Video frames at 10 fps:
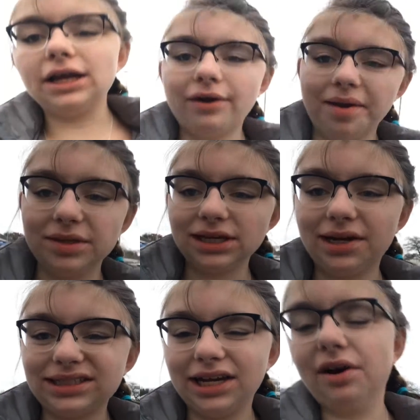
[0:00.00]
my grandma's
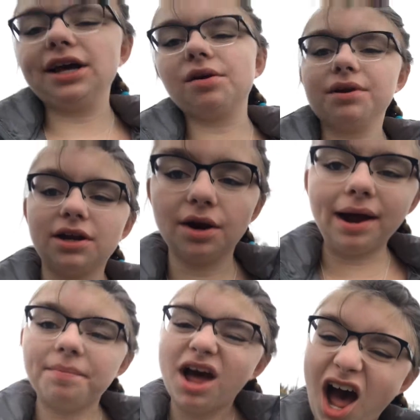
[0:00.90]
house and later we're gonna
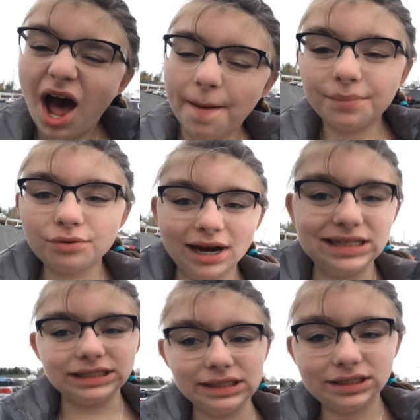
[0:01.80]
wrap
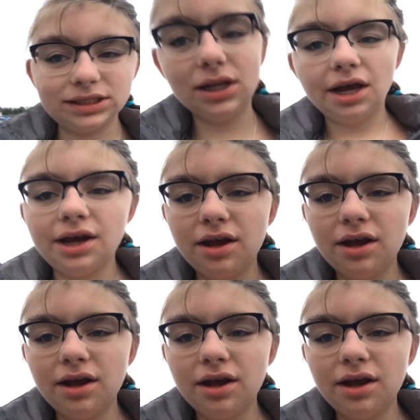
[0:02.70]
presents